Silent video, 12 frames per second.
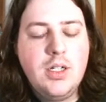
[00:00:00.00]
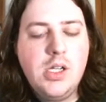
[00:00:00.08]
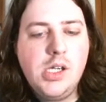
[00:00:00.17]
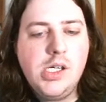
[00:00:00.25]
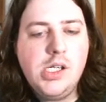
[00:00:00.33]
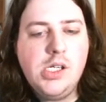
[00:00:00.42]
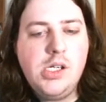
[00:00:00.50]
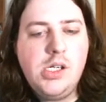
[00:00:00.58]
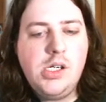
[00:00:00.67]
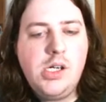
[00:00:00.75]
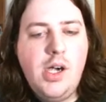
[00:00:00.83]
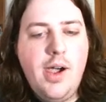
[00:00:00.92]

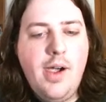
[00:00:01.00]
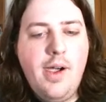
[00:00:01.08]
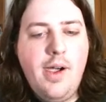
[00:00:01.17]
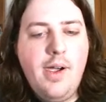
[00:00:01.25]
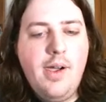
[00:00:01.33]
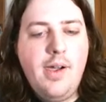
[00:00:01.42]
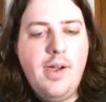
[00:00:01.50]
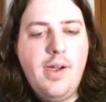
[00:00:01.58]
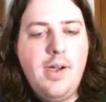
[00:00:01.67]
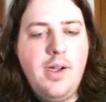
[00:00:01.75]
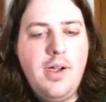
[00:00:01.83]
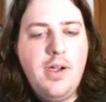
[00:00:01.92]

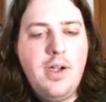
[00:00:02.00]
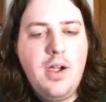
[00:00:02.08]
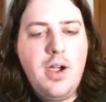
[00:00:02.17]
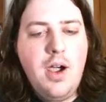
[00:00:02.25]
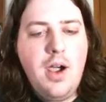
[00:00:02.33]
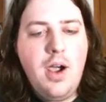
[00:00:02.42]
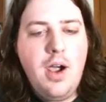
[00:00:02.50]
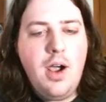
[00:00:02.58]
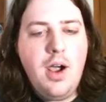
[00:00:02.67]
(silence)